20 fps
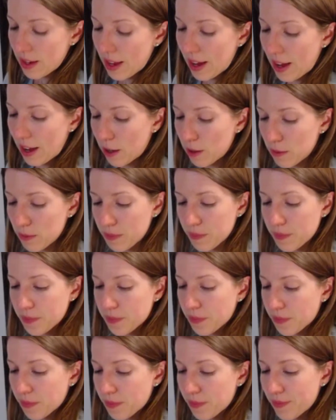Now,
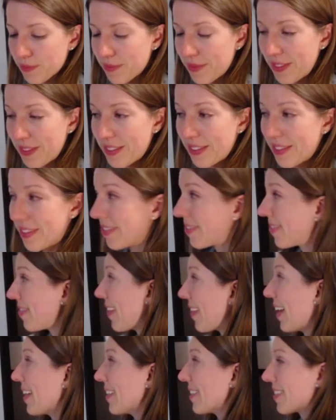
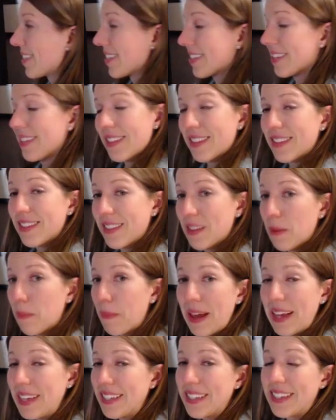that's the
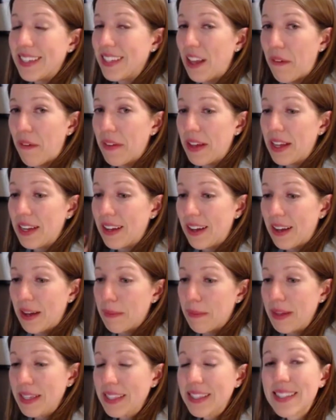basis of it.
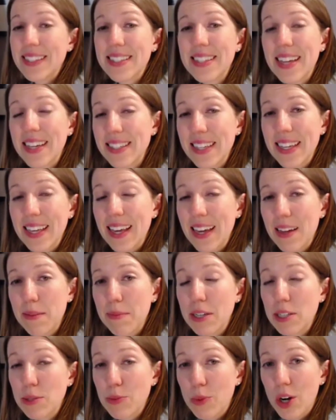It doesn't get
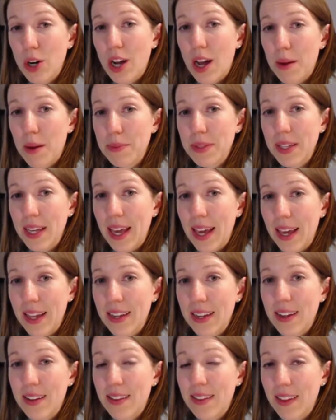much more
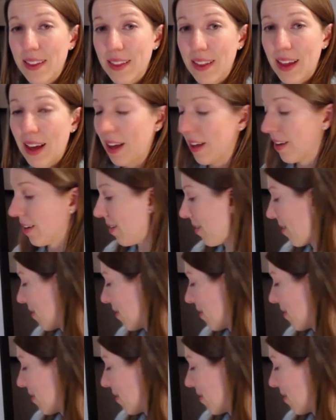complicated than that.